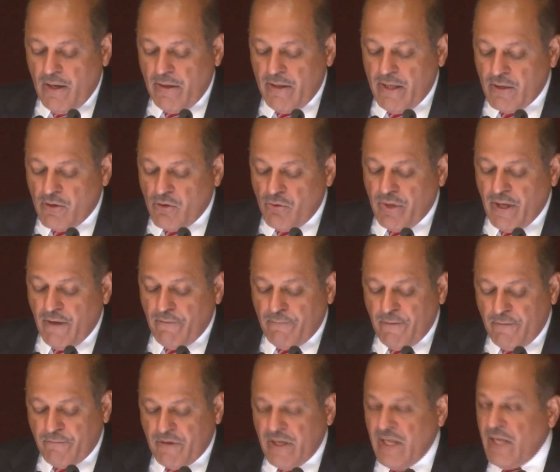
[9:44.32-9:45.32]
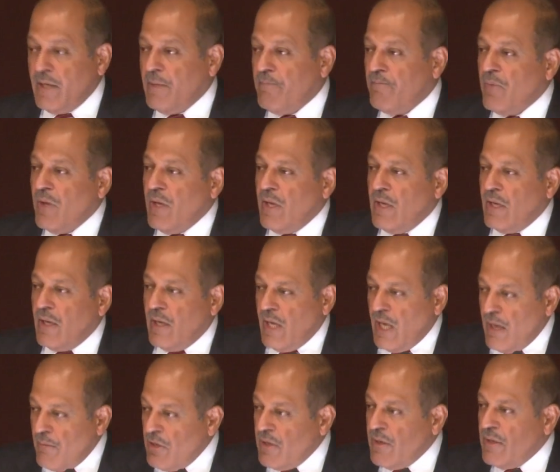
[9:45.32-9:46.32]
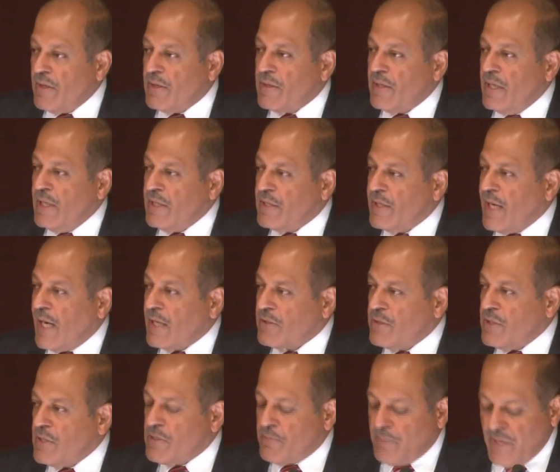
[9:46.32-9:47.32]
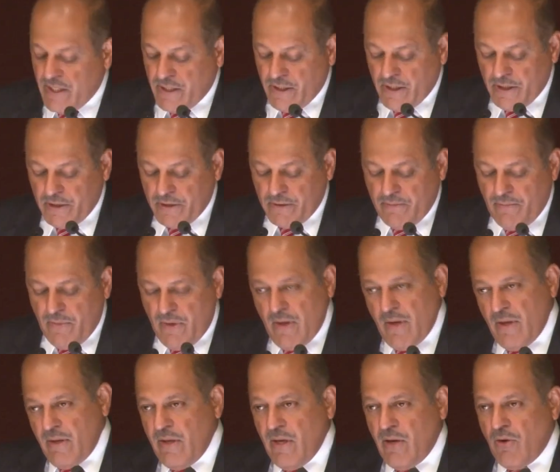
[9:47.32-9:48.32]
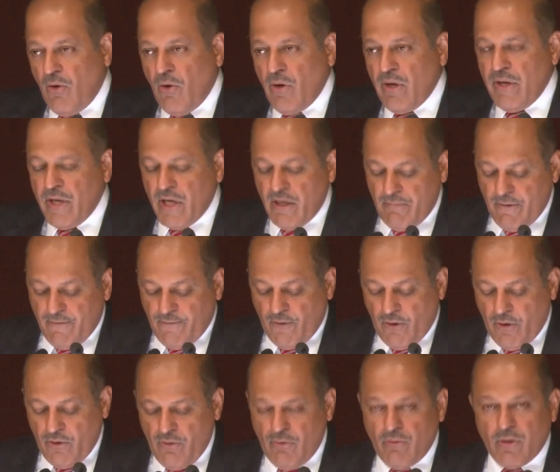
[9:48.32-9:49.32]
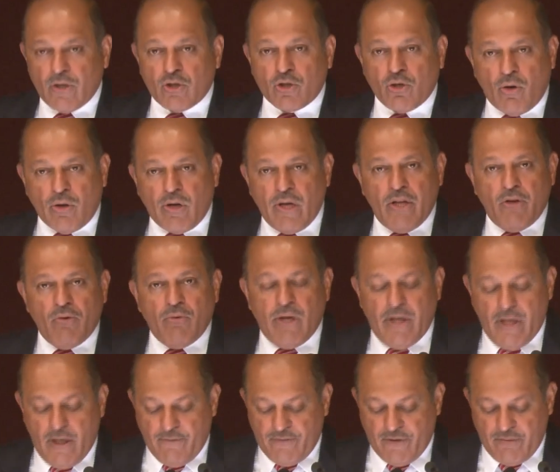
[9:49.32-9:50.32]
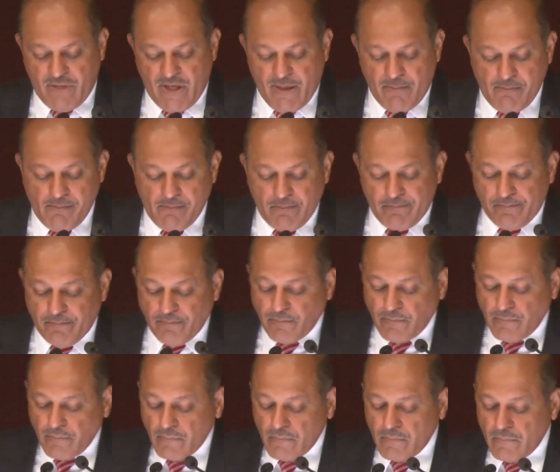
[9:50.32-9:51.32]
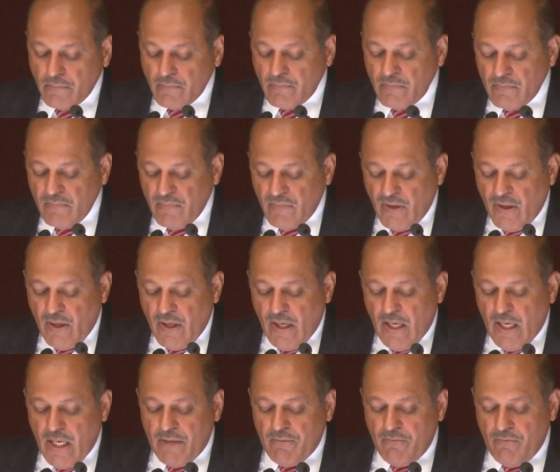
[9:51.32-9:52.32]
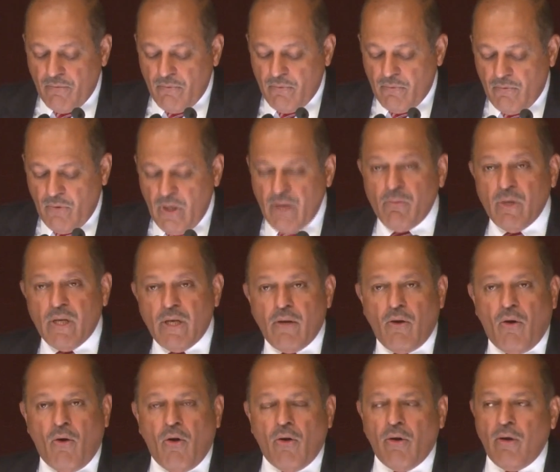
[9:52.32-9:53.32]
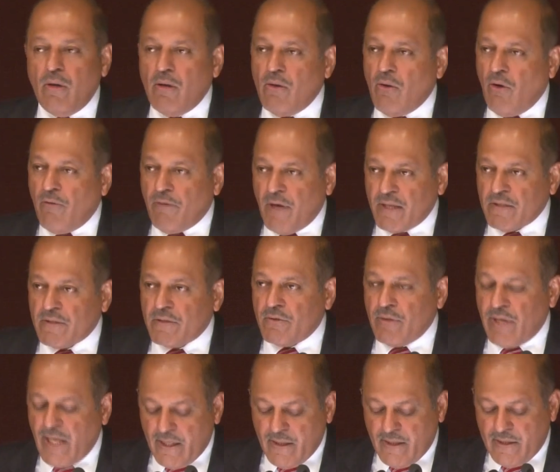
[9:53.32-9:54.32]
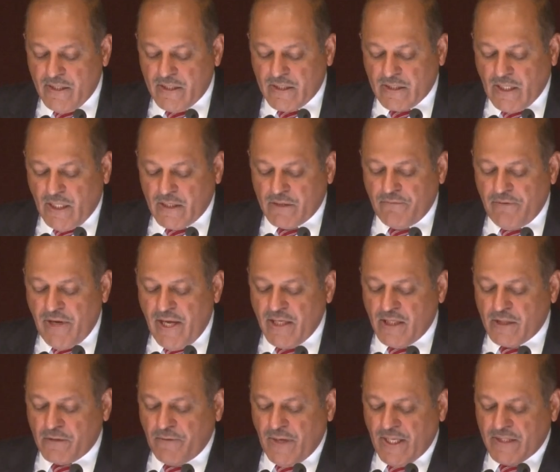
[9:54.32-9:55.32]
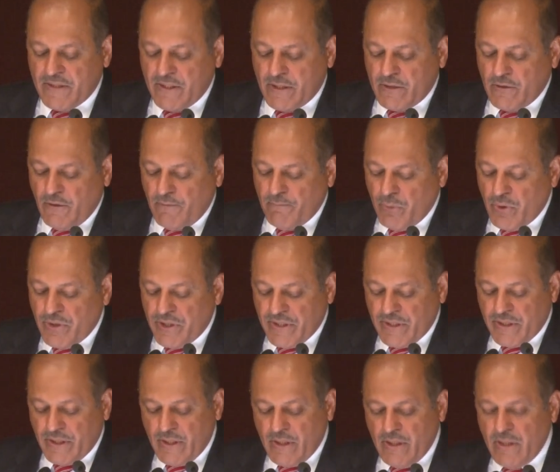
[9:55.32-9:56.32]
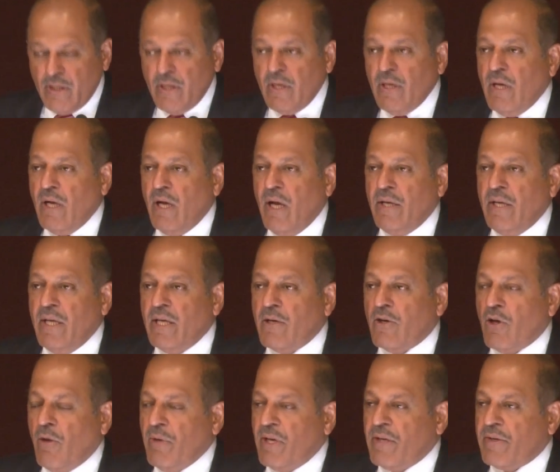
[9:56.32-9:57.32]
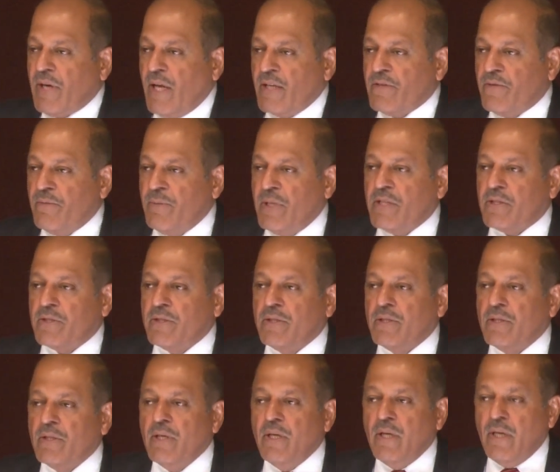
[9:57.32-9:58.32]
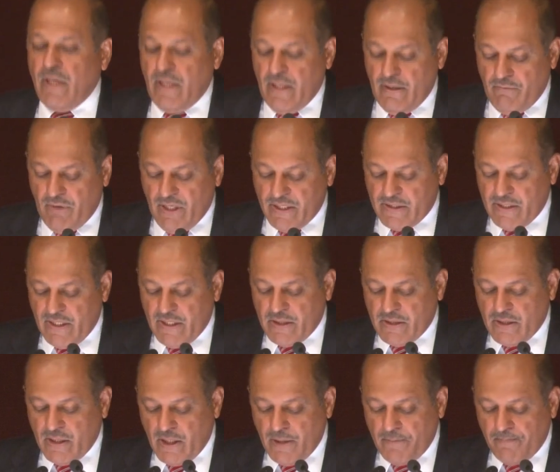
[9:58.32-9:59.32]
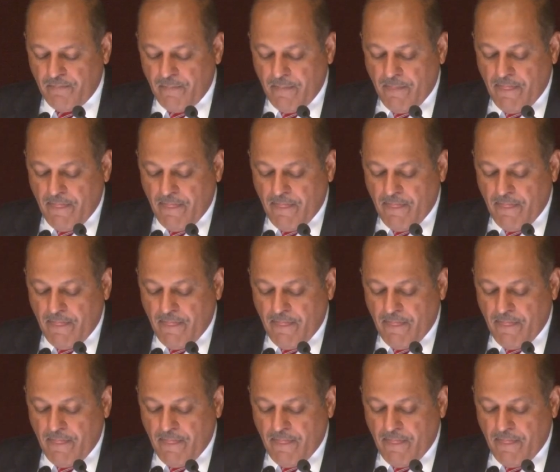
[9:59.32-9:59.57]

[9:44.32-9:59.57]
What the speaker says: including 15 eminent international speakers. They are all here before you, and shortly you will hear from them. And we will, all of us together, discuss various facets of political and economic transformation in West Asia.